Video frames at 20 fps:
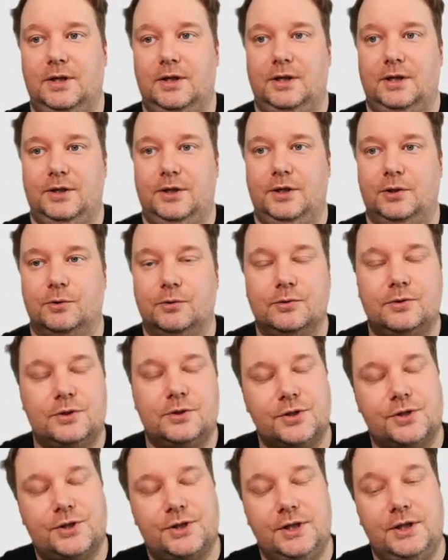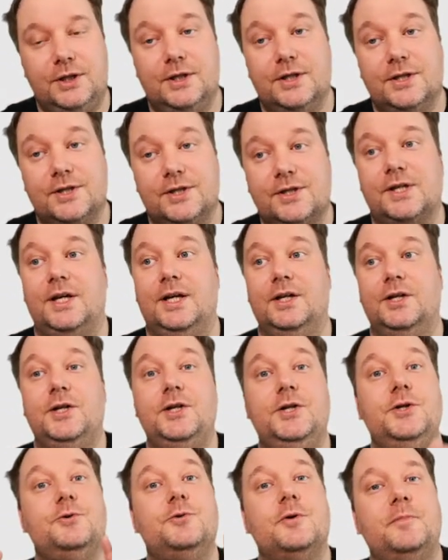you know, to see this in a
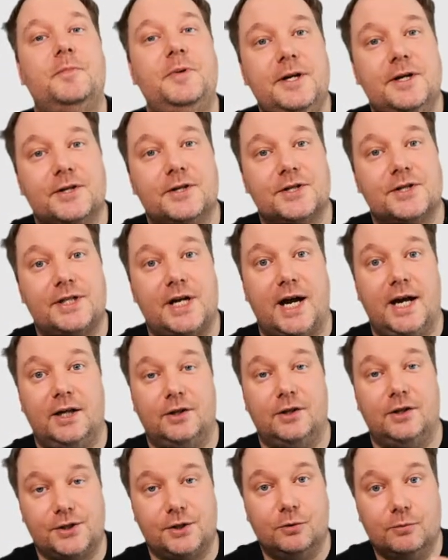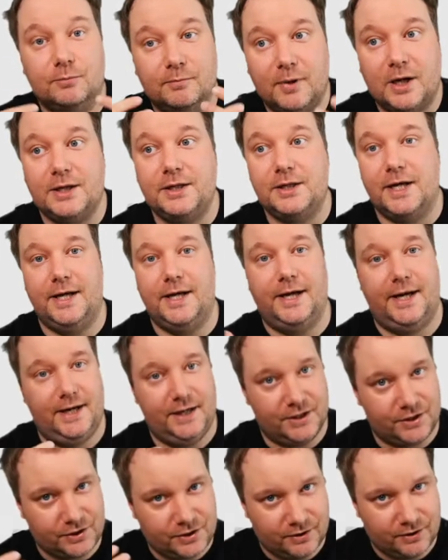European style, so Monday
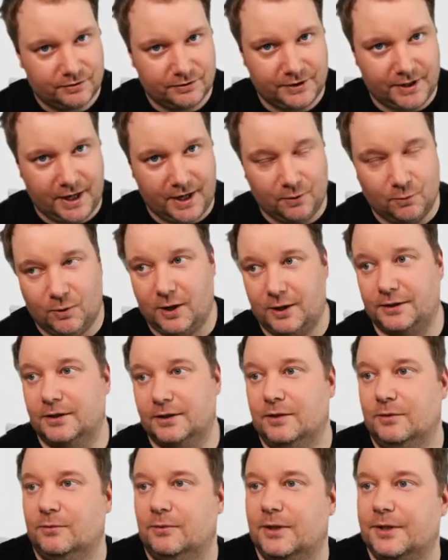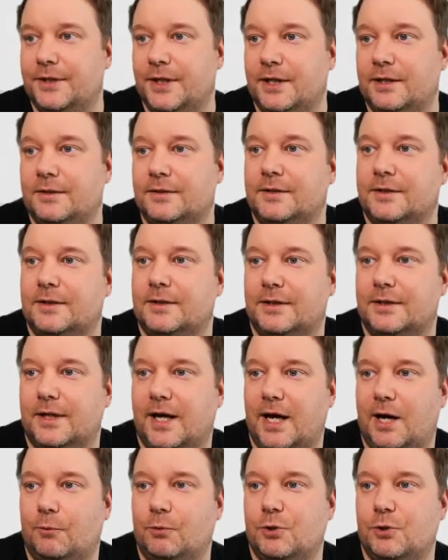is day one. Well, then I would